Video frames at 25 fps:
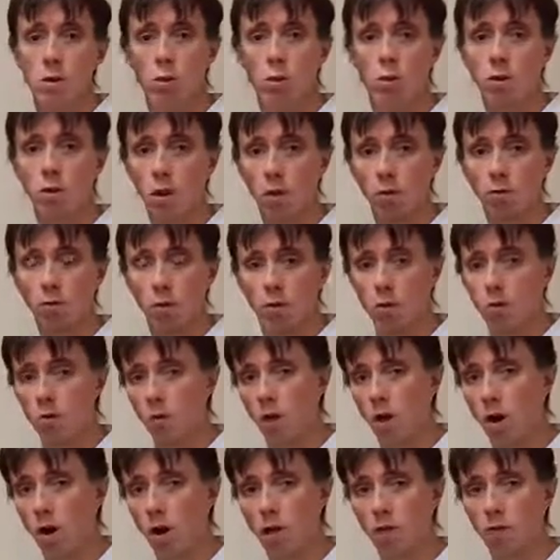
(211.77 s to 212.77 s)
We
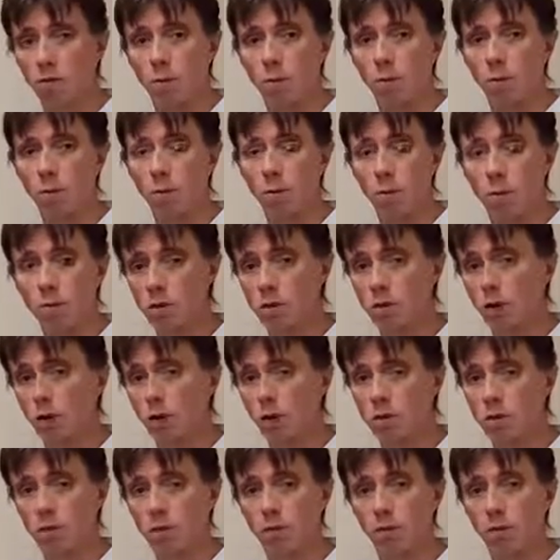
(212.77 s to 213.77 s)
also, from her food
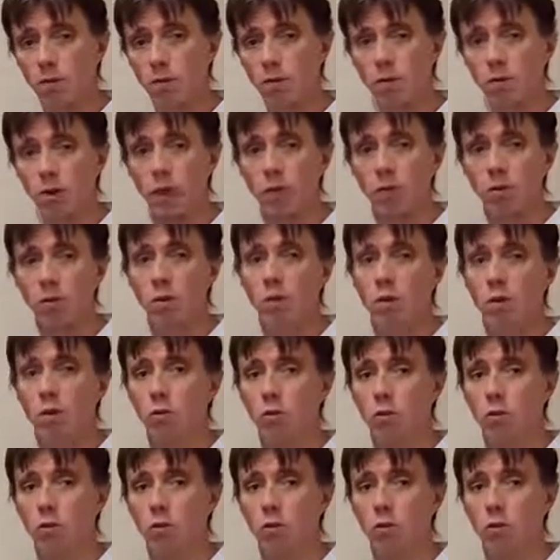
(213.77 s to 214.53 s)
sensitivity test,